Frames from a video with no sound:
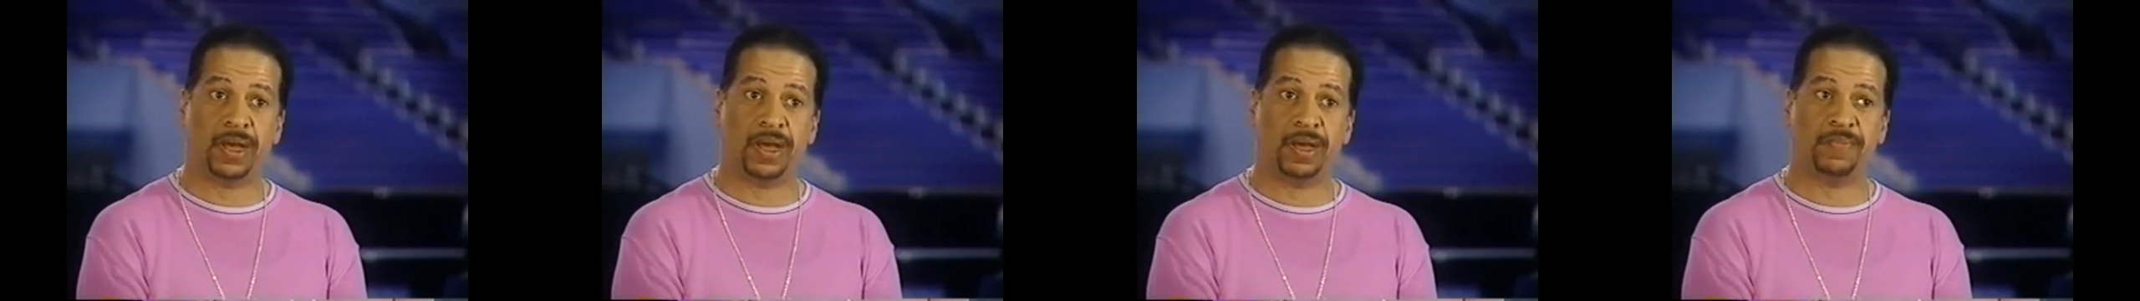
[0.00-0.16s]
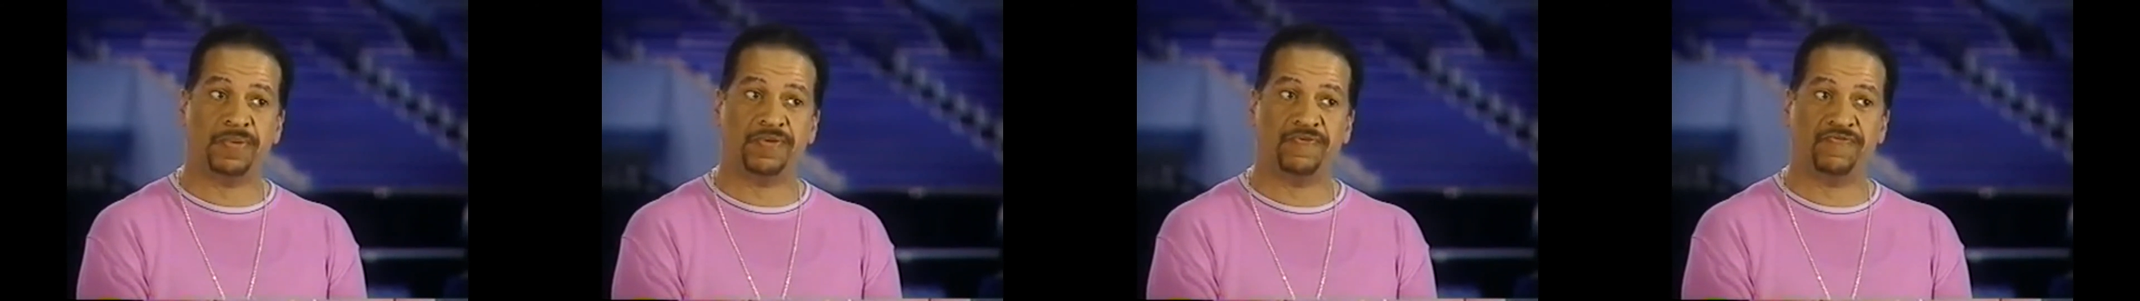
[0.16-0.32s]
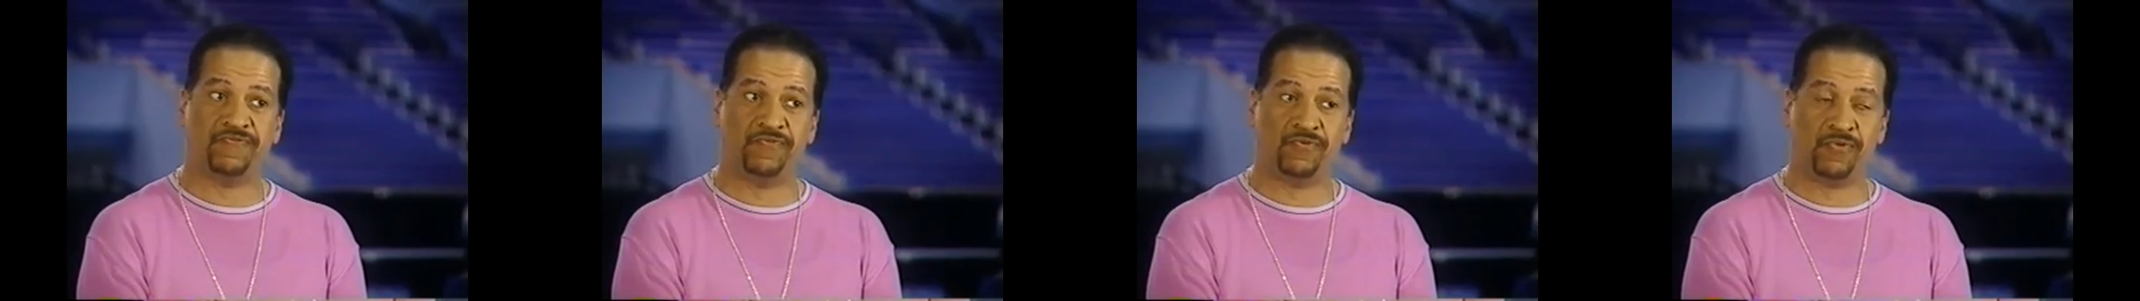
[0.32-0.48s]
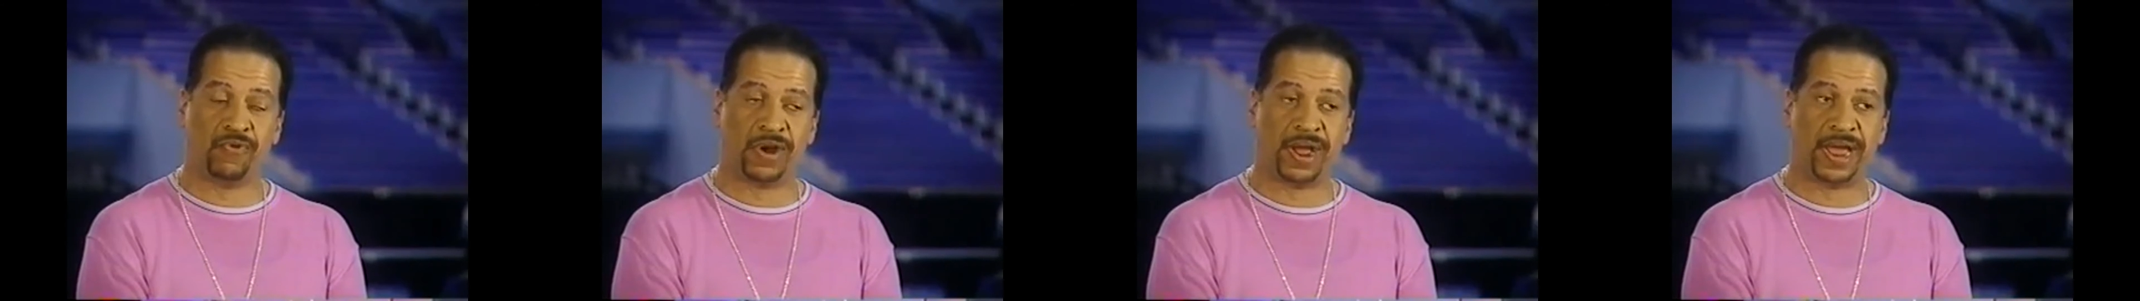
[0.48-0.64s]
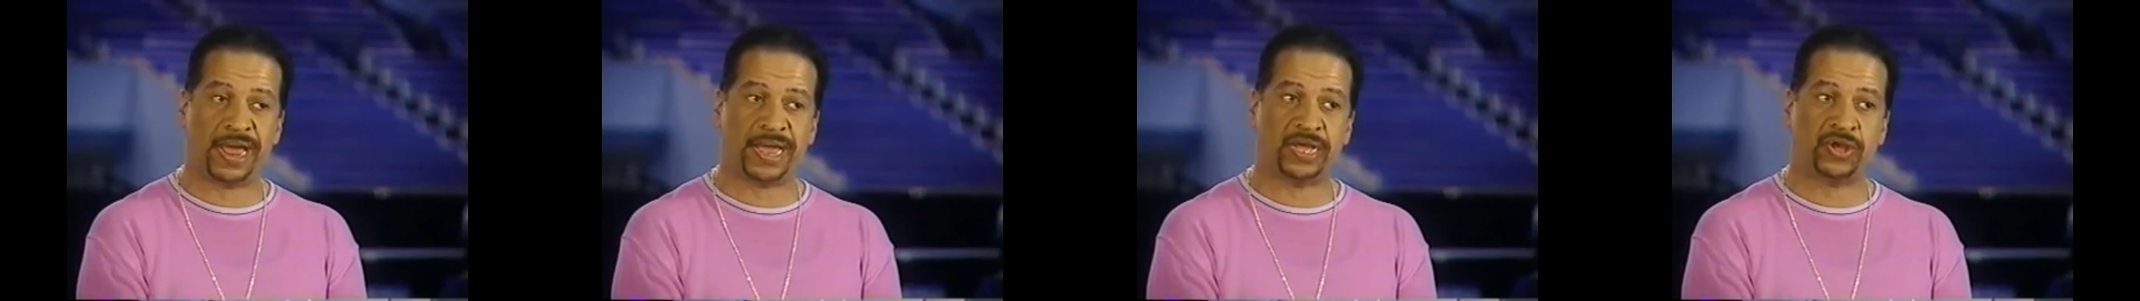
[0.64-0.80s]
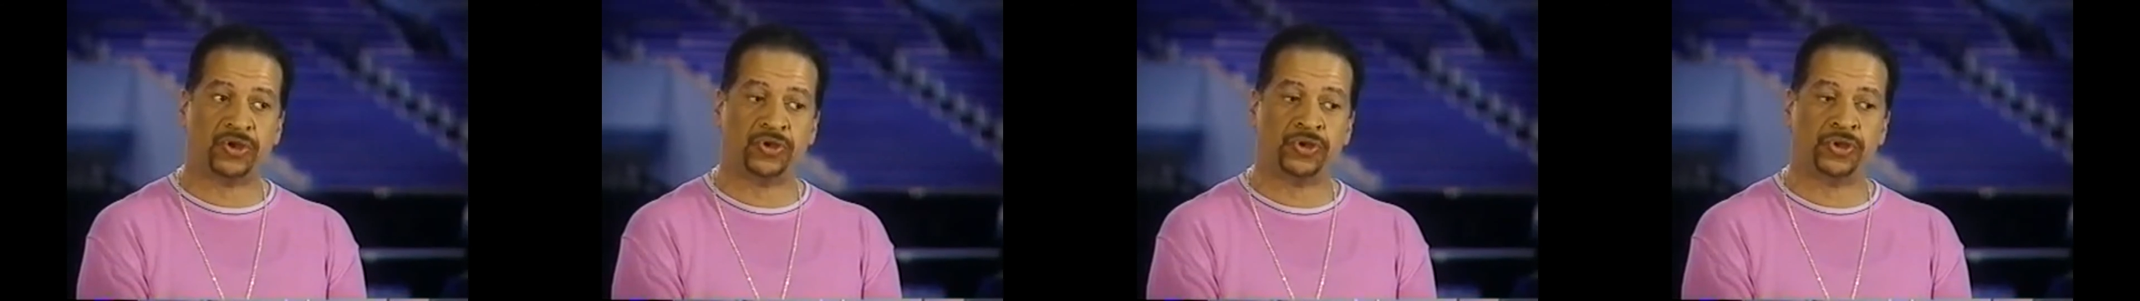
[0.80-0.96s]
before
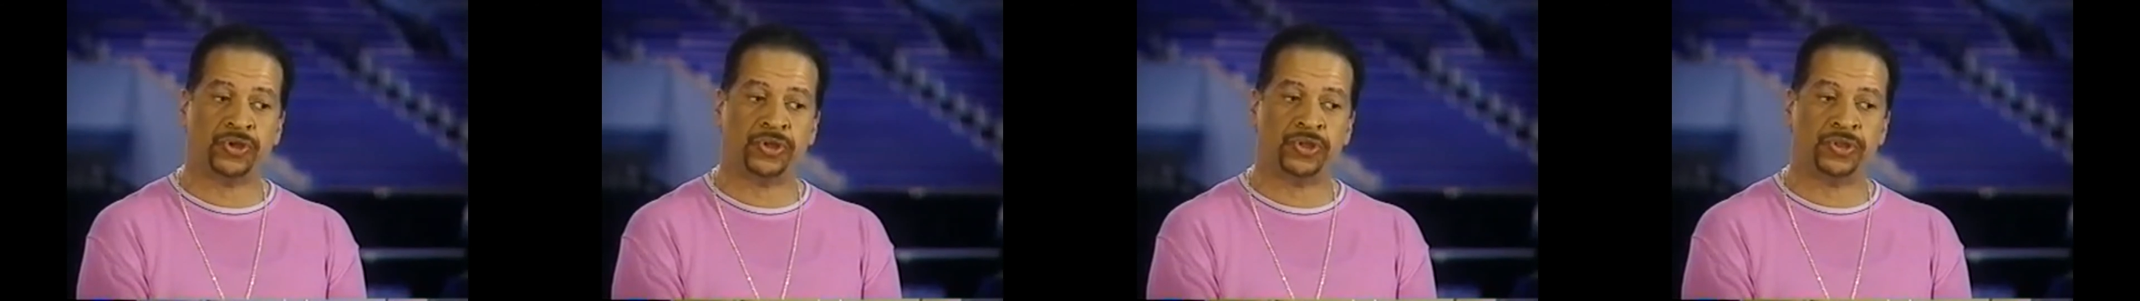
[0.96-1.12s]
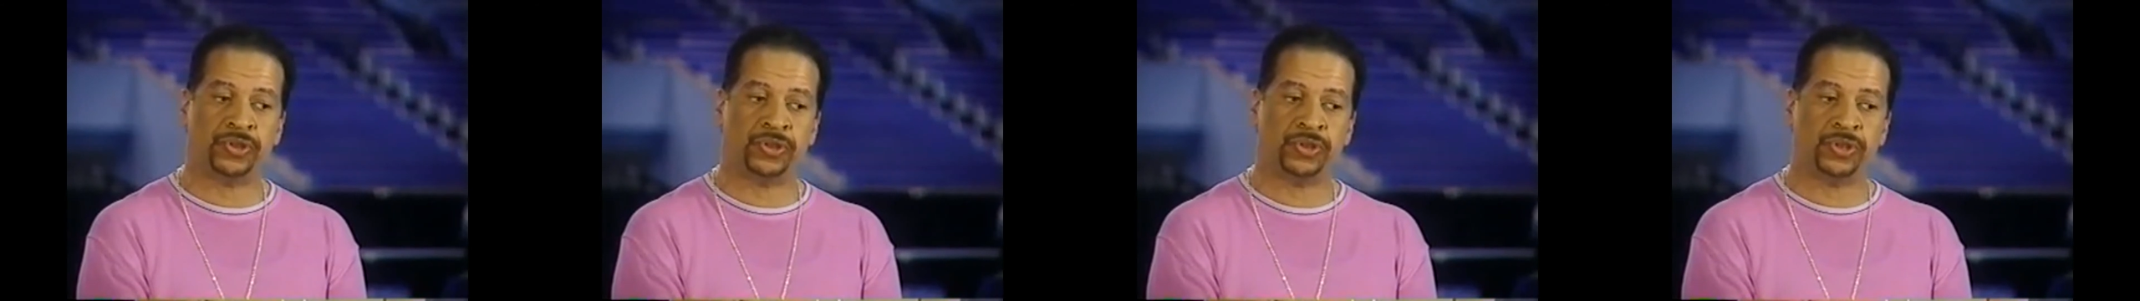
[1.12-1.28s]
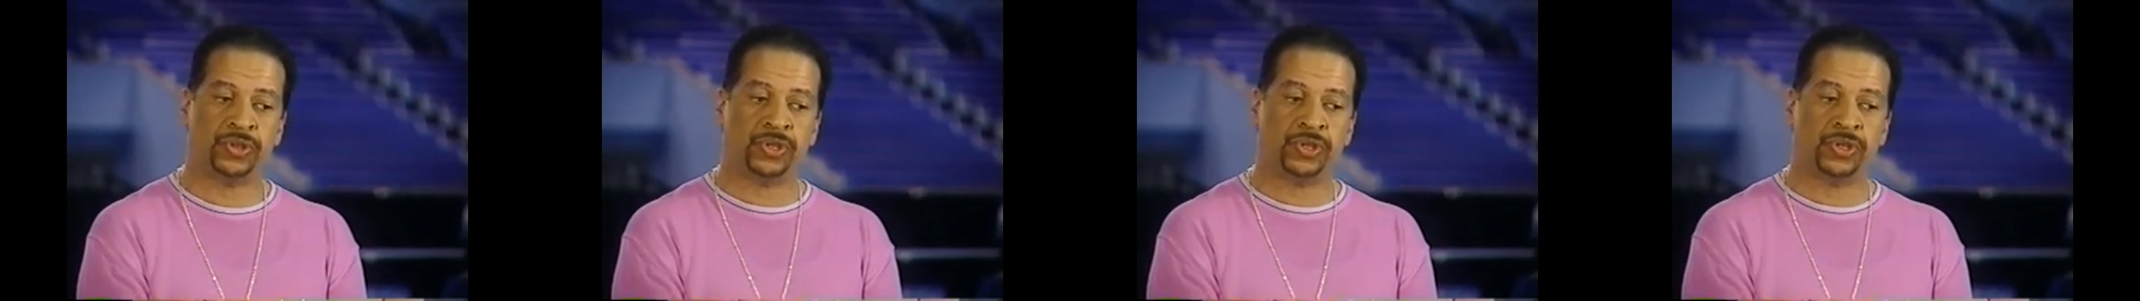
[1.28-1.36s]
I could